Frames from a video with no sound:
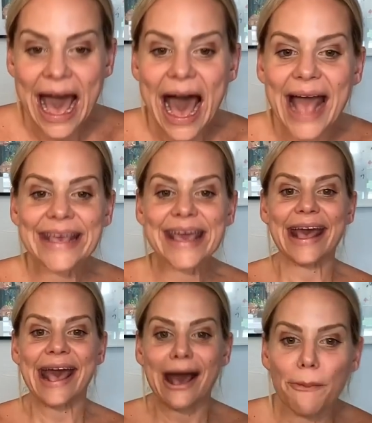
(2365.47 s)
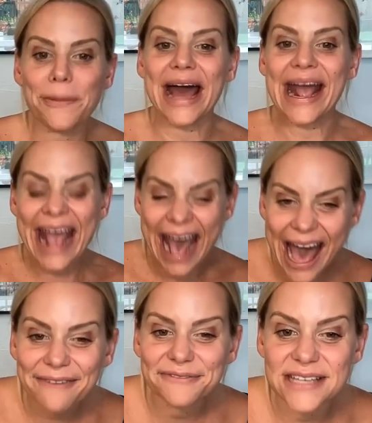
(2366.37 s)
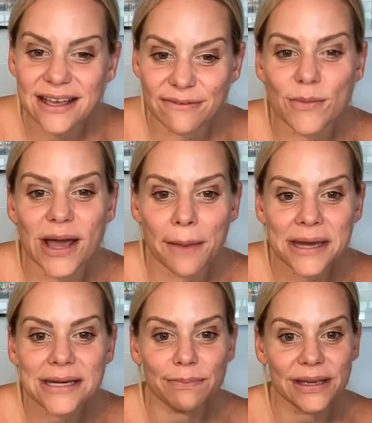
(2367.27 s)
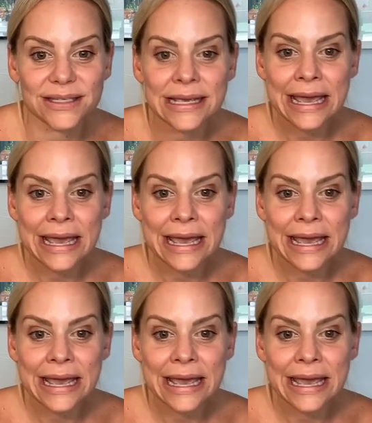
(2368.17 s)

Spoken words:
I can't help it. I have to give you my opinion because